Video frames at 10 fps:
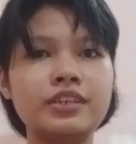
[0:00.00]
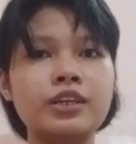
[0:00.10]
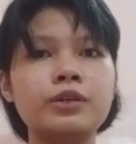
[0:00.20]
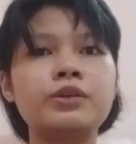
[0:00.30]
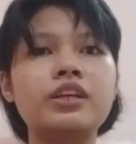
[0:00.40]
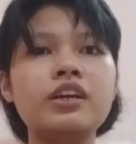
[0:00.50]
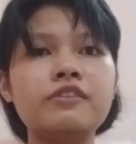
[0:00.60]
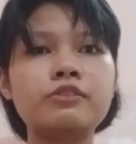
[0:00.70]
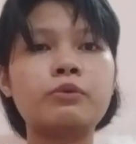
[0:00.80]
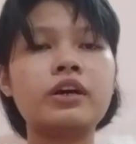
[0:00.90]
Good day
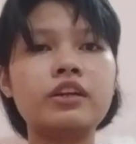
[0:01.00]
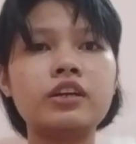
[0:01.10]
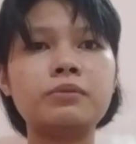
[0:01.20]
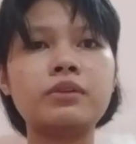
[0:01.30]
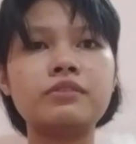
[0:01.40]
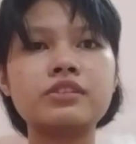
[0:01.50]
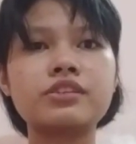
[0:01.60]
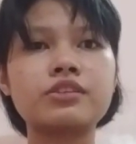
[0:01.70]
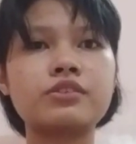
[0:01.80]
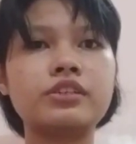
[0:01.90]
everyone, I am Lovely
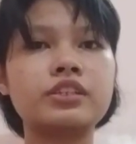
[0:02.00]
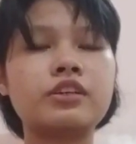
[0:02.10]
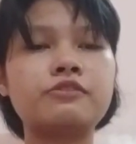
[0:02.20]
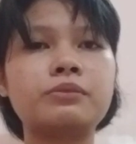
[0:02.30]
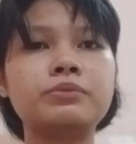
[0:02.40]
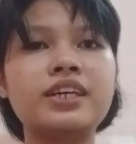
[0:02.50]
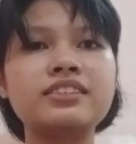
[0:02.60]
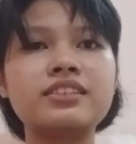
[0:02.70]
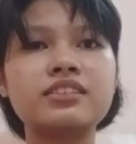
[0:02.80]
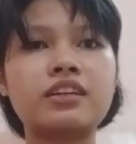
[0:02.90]
Cesarita from
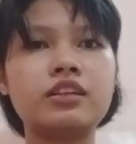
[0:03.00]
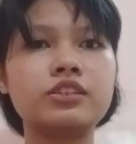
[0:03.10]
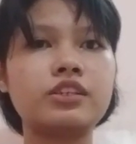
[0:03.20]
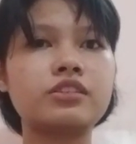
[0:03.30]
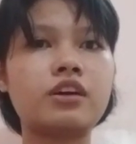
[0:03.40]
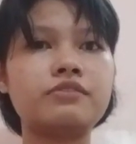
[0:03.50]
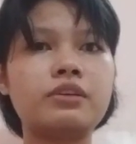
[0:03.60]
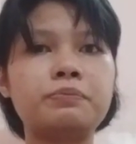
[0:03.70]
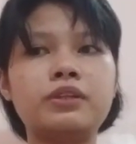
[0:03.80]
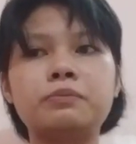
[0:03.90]
Justice Colleges of the
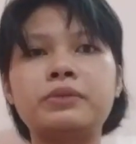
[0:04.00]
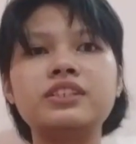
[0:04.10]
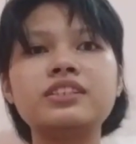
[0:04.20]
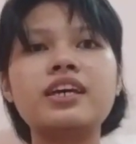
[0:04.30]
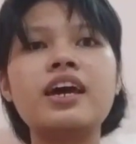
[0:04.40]
Philippines,